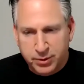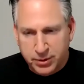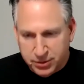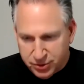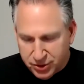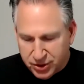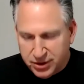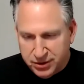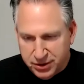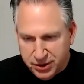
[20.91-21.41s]
We're
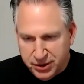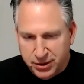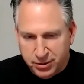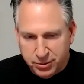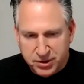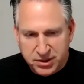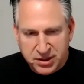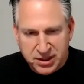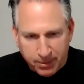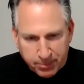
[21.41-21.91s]
in
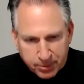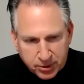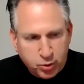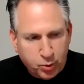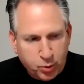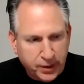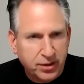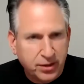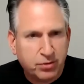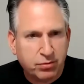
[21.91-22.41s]
December
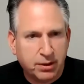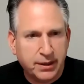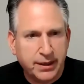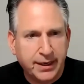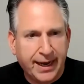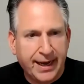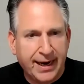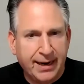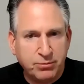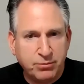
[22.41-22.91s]

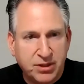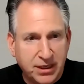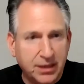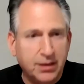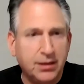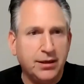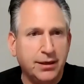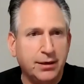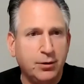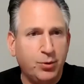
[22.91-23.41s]
twenty-three, and I'm
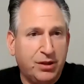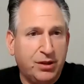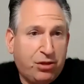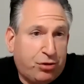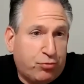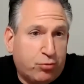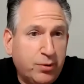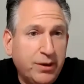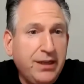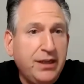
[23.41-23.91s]
dealing with
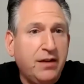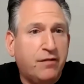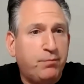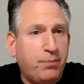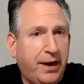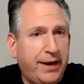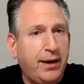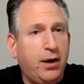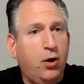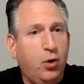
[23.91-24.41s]
three of
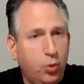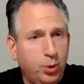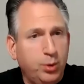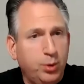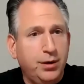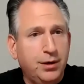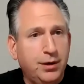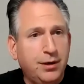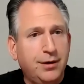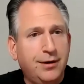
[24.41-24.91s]
my
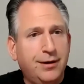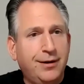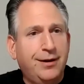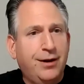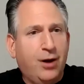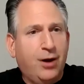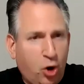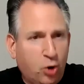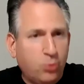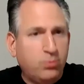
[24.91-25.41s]
own
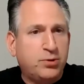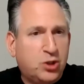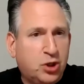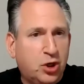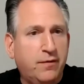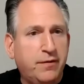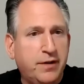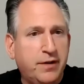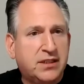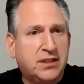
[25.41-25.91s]
home
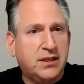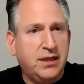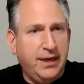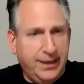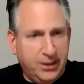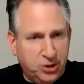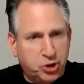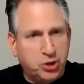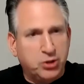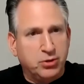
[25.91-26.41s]
service
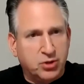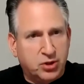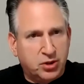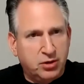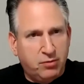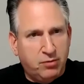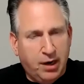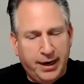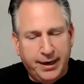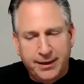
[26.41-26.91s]

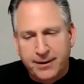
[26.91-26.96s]
issues.